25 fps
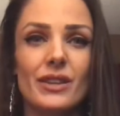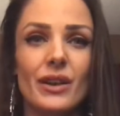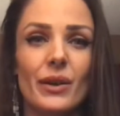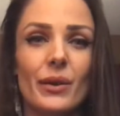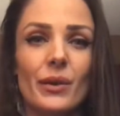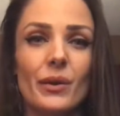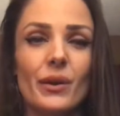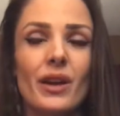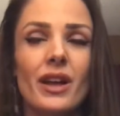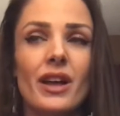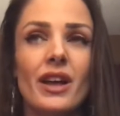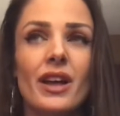
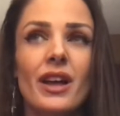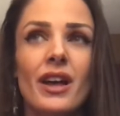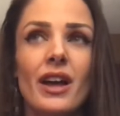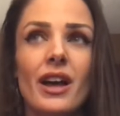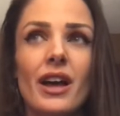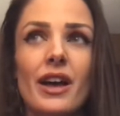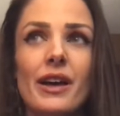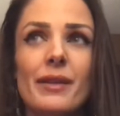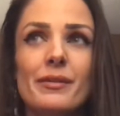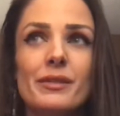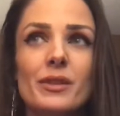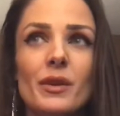So
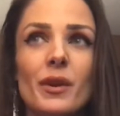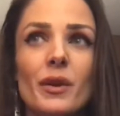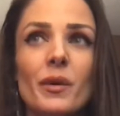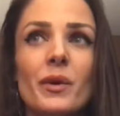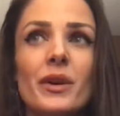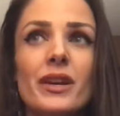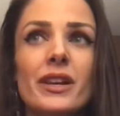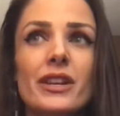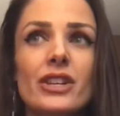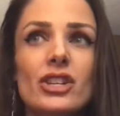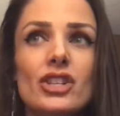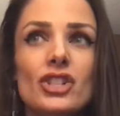I
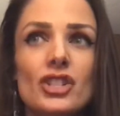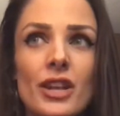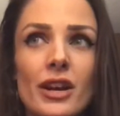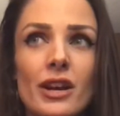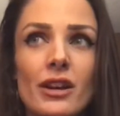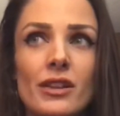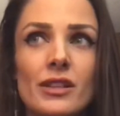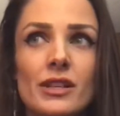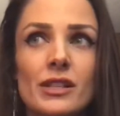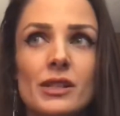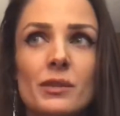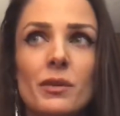wanted to
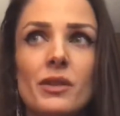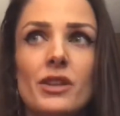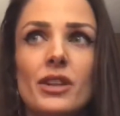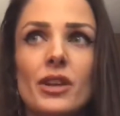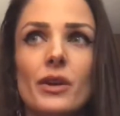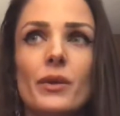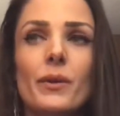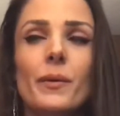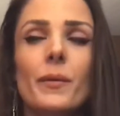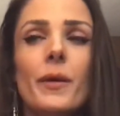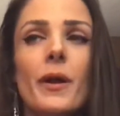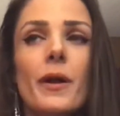share this with
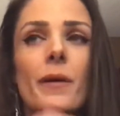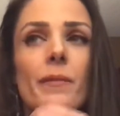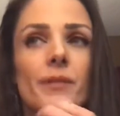you.